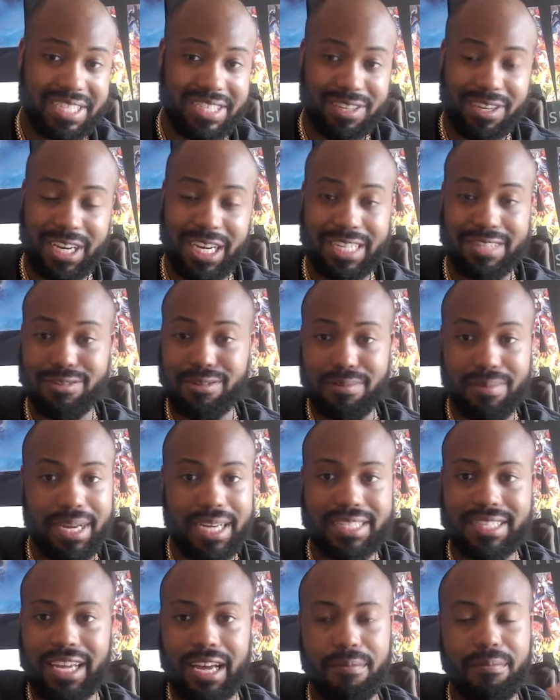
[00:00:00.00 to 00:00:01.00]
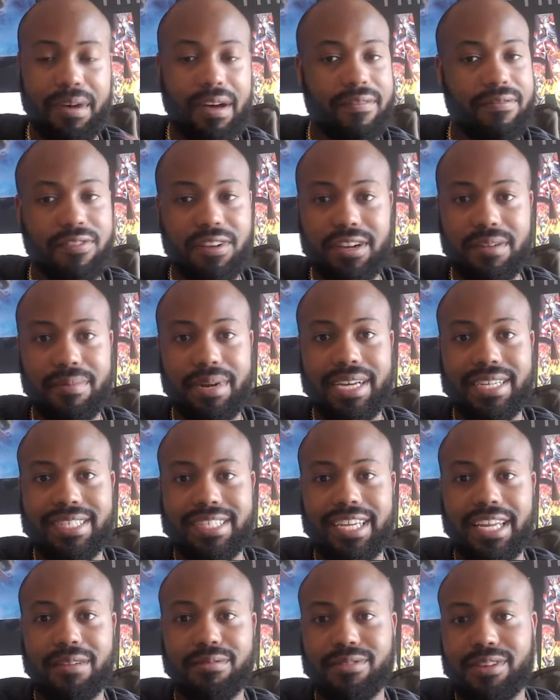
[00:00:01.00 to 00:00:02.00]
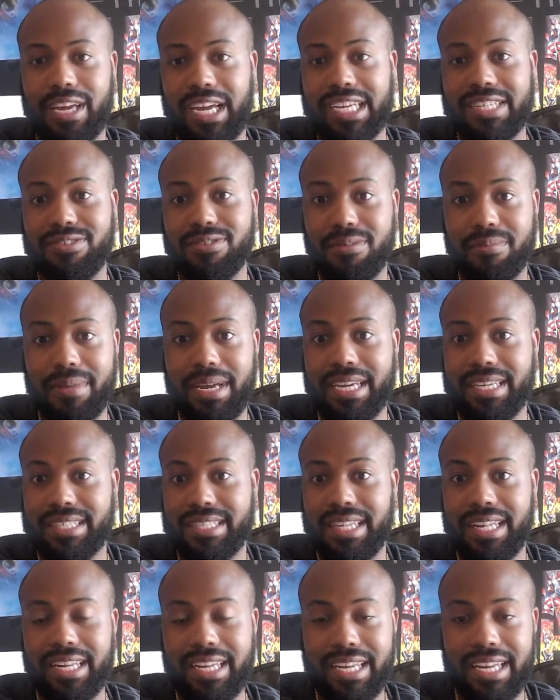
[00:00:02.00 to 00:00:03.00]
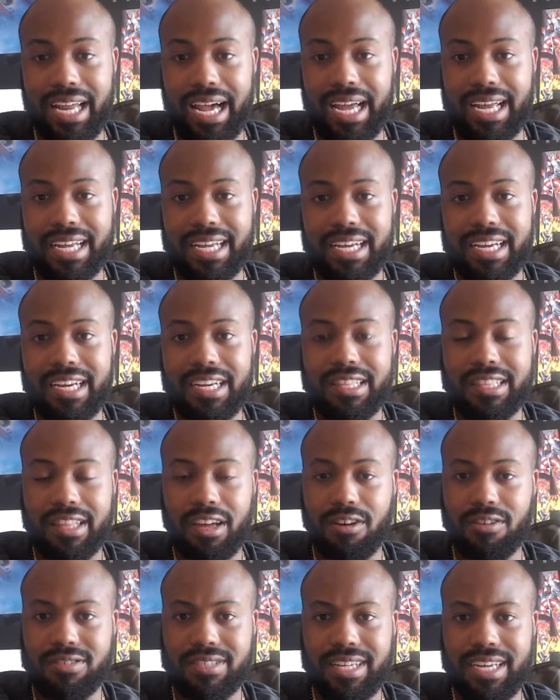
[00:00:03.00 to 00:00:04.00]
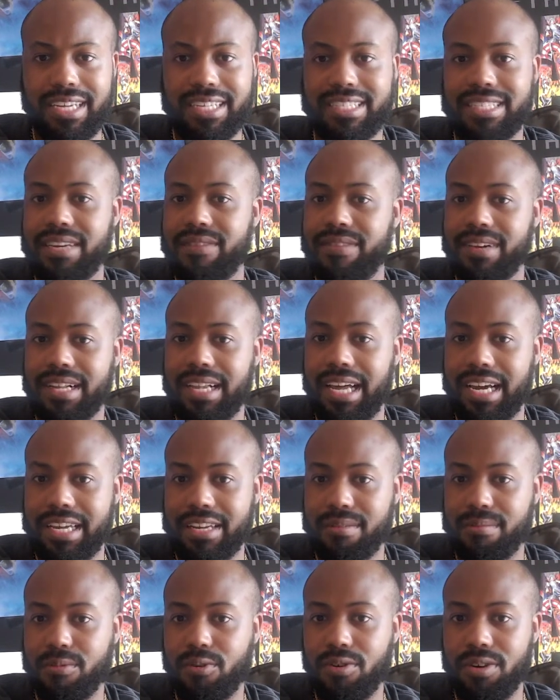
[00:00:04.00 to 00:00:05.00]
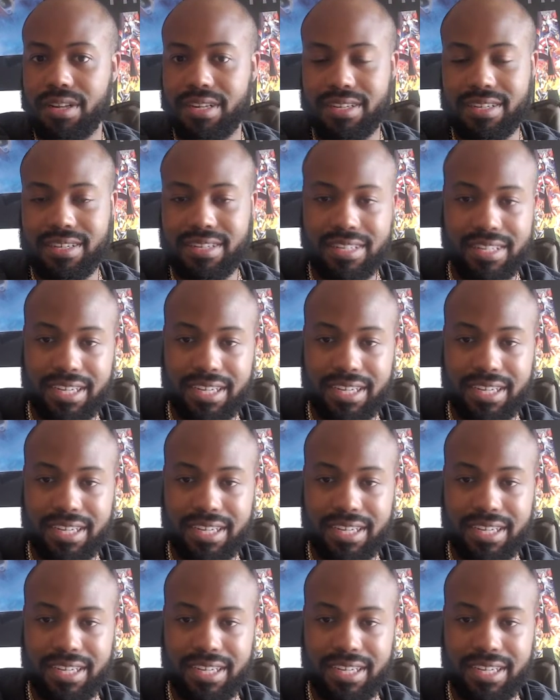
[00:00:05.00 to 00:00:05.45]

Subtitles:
On HBO Max, my friend of mine said it was on HBO Max literally like Thursday at 7 o'clock in the morning.